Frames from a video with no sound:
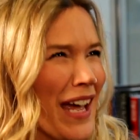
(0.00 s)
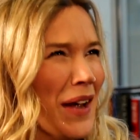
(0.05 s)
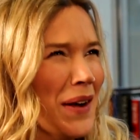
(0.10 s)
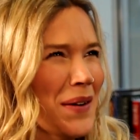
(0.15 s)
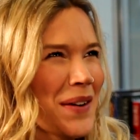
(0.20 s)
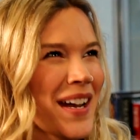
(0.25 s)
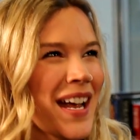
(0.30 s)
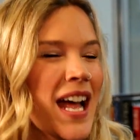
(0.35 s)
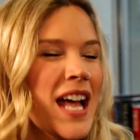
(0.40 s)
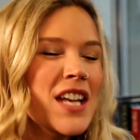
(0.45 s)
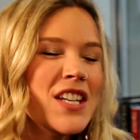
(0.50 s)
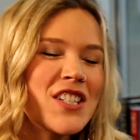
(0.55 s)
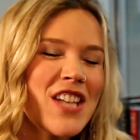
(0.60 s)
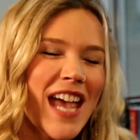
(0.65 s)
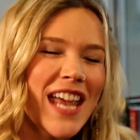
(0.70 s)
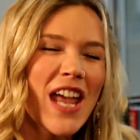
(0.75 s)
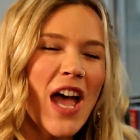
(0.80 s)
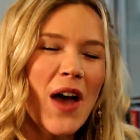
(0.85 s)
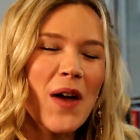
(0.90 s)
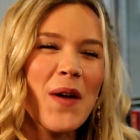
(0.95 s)
know.
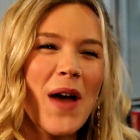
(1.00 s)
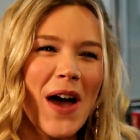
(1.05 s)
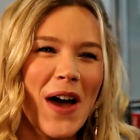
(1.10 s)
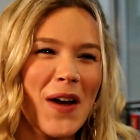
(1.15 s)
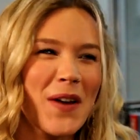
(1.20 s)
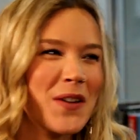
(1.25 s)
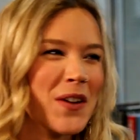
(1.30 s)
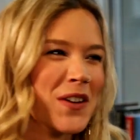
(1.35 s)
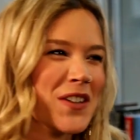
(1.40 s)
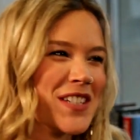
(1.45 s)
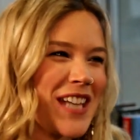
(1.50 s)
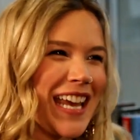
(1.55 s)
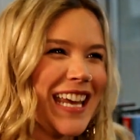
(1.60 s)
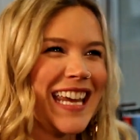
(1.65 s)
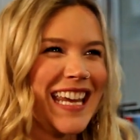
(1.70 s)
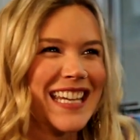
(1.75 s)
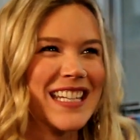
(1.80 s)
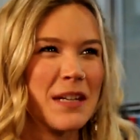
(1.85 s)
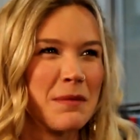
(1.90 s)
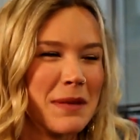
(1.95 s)
J O O, not
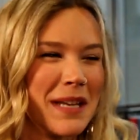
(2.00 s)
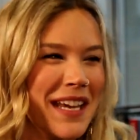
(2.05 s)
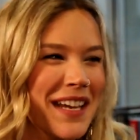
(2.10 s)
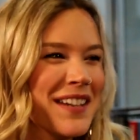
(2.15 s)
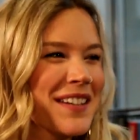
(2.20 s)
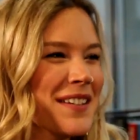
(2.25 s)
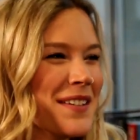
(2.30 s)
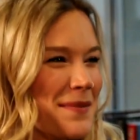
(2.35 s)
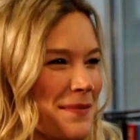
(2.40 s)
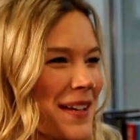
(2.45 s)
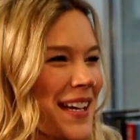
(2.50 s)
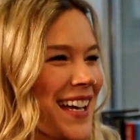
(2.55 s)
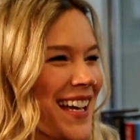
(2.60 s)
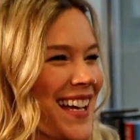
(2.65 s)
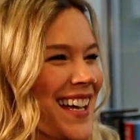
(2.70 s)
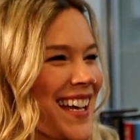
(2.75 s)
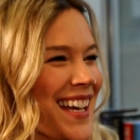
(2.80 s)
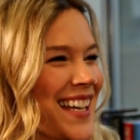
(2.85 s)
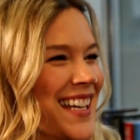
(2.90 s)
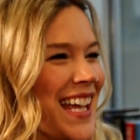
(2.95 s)
J E W.
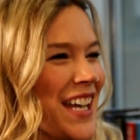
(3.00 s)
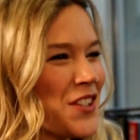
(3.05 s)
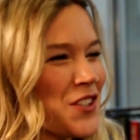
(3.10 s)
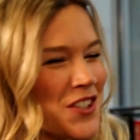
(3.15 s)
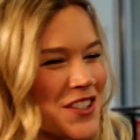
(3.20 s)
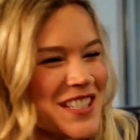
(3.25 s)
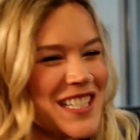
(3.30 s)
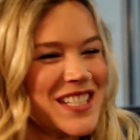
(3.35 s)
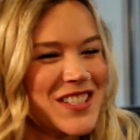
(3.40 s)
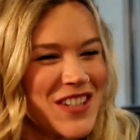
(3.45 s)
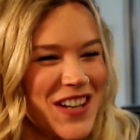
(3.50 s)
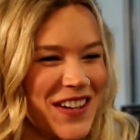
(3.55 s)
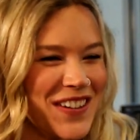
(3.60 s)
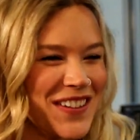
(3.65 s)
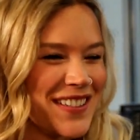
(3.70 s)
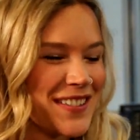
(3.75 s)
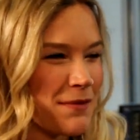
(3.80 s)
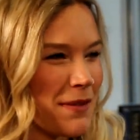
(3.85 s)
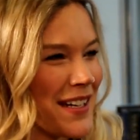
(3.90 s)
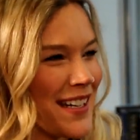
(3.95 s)
But yeah, Jossie Jew
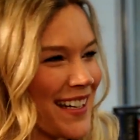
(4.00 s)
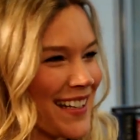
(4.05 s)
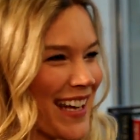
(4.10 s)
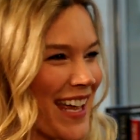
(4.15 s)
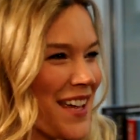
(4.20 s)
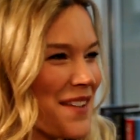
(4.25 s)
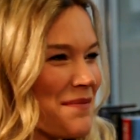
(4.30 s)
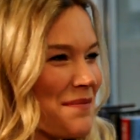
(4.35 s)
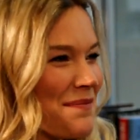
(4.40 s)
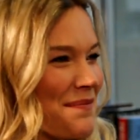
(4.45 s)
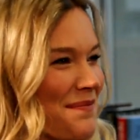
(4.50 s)
is my nickname.